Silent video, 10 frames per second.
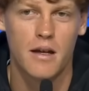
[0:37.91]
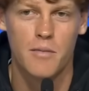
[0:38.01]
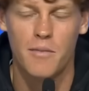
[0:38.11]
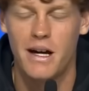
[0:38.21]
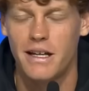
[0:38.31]
in
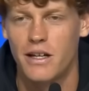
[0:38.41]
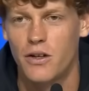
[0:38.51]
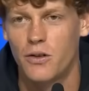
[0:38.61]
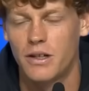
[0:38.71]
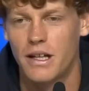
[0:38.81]
my mind, I
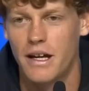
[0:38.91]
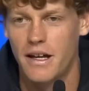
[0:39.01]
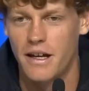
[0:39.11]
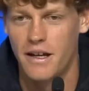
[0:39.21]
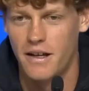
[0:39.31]
know that
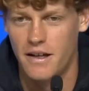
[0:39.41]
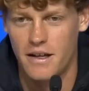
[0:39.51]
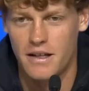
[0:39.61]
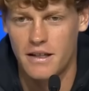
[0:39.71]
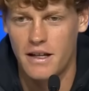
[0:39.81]
I
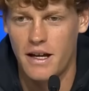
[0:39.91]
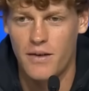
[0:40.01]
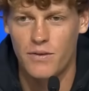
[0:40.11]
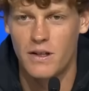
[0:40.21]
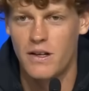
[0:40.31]
that I
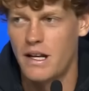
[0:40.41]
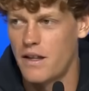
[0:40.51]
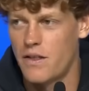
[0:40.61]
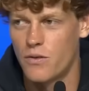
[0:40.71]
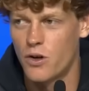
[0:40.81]
haven't done
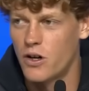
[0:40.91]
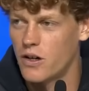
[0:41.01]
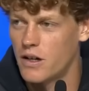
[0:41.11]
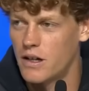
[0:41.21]
anything wrong.